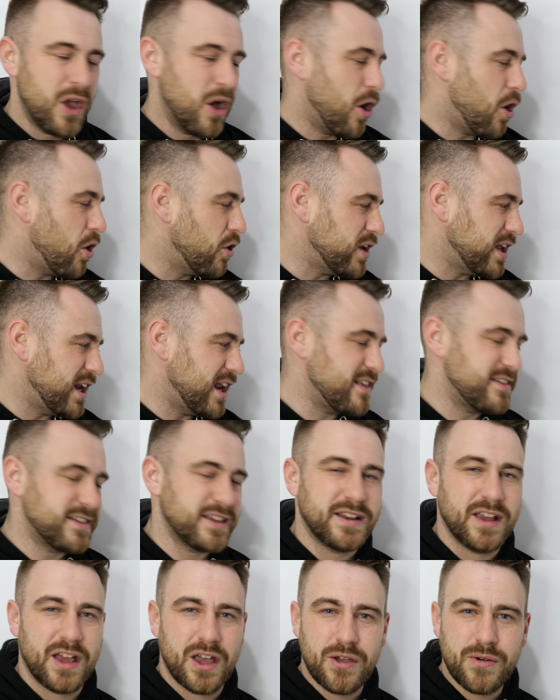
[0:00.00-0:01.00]
All you need to
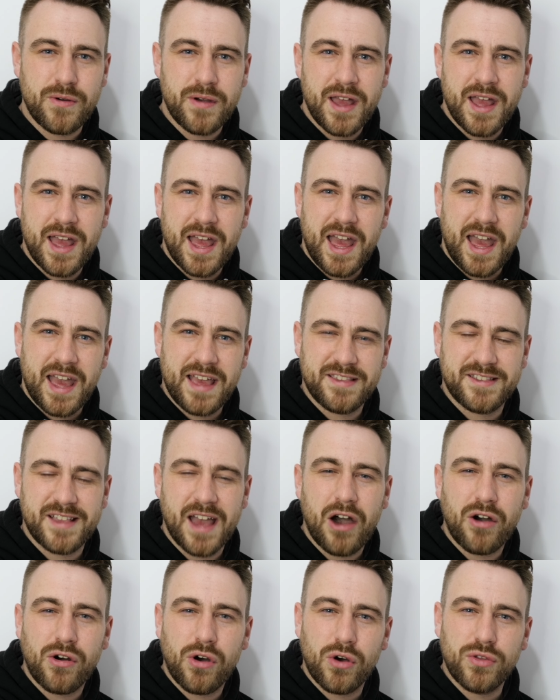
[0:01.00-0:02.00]
do is
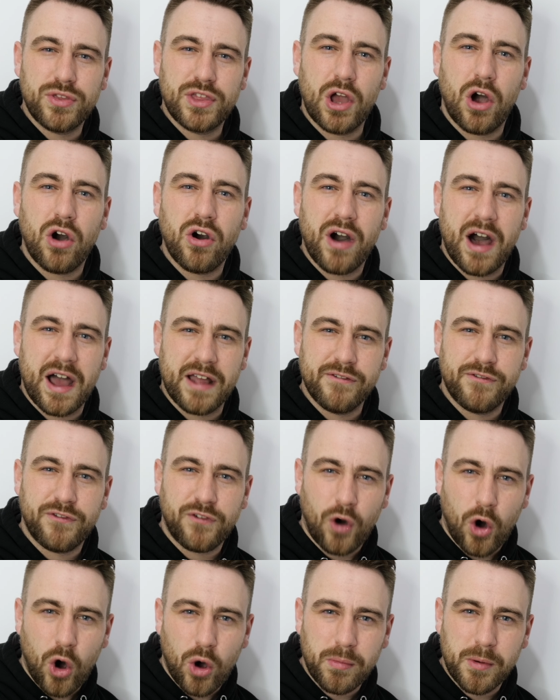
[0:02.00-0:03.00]
download the online
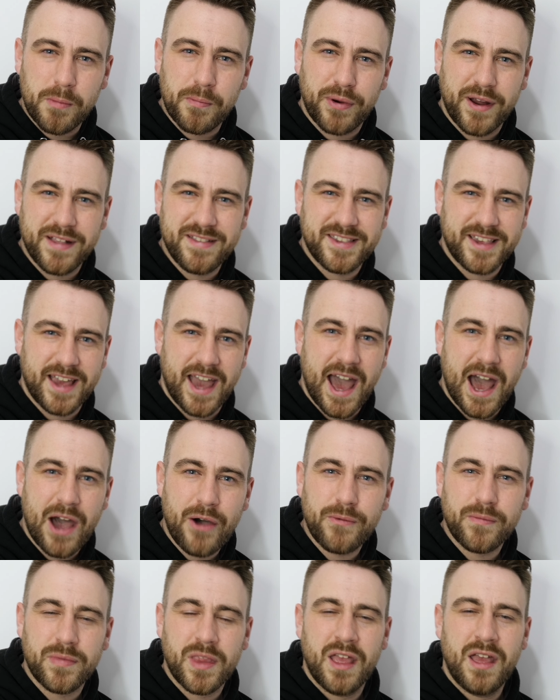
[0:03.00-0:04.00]
form and print it
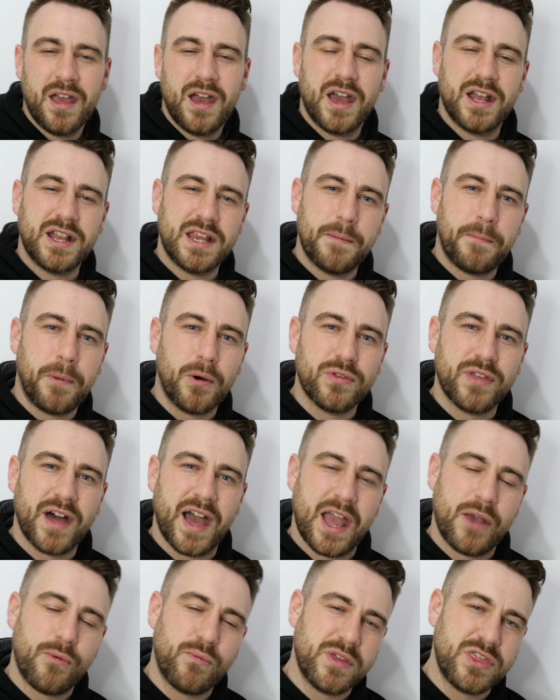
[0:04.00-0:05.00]
out, and you put
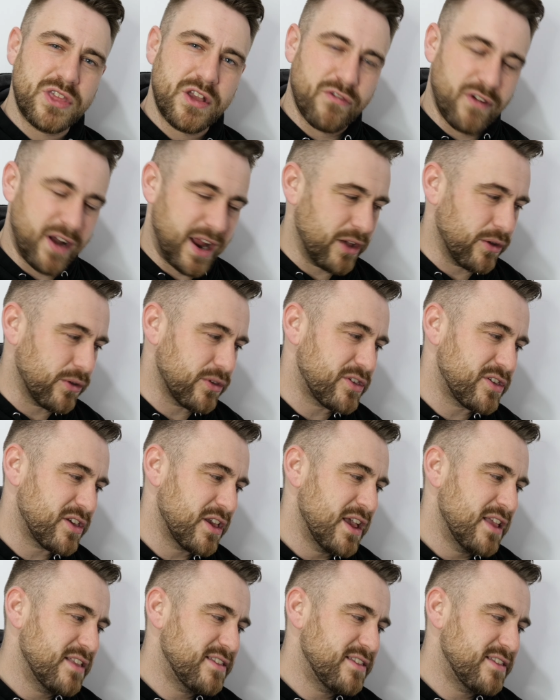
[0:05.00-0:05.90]
that in with your reels.